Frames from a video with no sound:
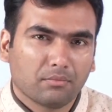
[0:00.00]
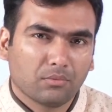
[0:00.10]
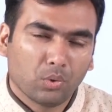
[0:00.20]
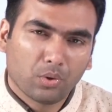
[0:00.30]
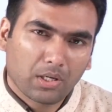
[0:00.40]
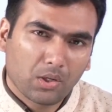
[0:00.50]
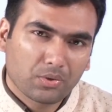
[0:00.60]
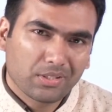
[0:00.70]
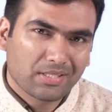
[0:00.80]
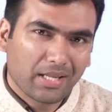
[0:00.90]
Lower house
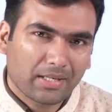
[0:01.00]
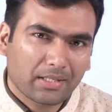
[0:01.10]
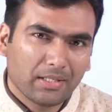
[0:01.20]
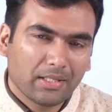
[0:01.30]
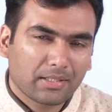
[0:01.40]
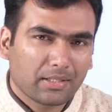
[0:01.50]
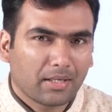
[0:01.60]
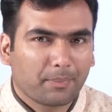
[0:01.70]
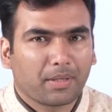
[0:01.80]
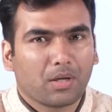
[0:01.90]
is directly elected,
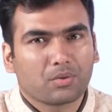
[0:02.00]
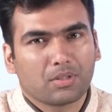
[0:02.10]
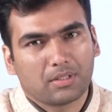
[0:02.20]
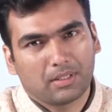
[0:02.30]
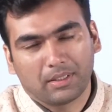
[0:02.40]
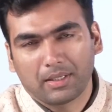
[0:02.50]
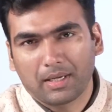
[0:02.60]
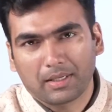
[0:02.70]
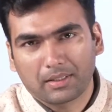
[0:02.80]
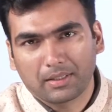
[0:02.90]
upper house is
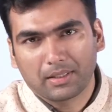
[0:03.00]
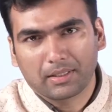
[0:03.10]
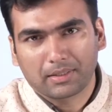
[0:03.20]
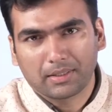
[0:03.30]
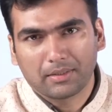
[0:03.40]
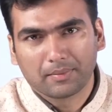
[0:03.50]
indirectly elected.